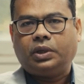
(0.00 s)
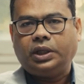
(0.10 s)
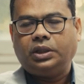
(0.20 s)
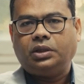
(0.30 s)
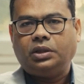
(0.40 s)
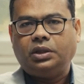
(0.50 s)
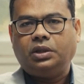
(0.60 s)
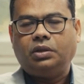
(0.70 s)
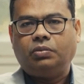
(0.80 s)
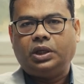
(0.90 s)
might
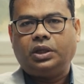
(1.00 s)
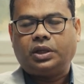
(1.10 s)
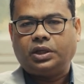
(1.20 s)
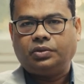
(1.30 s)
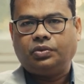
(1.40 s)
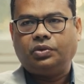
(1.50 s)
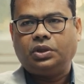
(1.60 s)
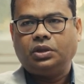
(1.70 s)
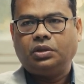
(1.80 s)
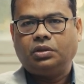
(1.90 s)
need a blood
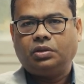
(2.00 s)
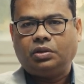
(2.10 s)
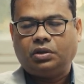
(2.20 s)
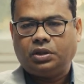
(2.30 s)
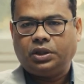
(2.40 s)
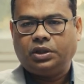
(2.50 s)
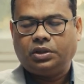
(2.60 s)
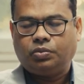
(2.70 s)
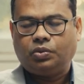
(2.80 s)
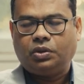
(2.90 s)
transfusion or a
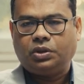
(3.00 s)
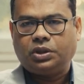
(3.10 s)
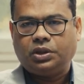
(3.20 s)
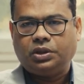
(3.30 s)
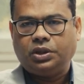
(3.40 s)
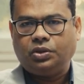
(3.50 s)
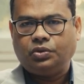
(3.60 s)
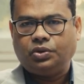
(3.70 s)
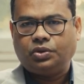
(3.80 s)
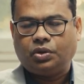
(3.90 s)
small surgery
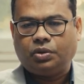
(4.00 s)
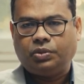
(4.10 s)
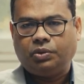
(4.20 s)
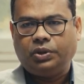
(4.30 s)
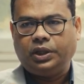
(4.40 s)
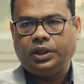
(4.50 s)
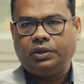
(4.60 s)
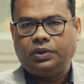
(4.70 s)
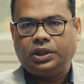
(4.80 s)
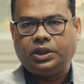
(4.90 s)
to stop the
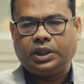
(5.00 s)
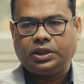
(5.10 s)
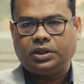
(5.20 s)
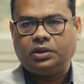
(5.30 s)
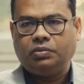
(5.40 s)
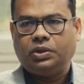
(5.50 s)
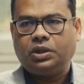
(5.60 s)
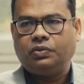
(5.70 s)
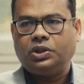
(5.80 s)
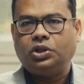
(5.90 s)
bleeding if it is excessive,
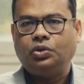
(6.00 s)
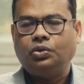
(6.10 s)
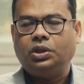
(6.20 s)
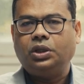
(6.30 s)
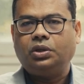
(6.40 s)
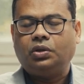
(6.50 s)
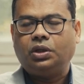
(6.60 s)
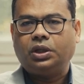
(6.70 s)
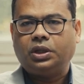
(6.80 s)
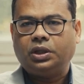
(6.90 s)
but which usually
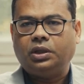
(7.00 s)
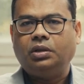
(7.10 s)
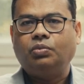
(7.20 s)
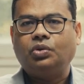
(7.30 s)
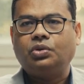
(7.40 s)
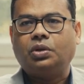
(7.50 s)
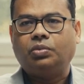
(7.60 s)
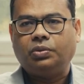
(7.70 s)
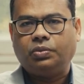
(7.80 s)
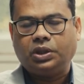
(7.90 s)
don't occur in the most
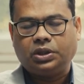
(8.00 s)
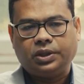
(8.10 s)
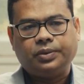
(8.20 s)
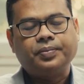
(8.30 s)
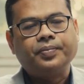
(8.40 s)
of the patient.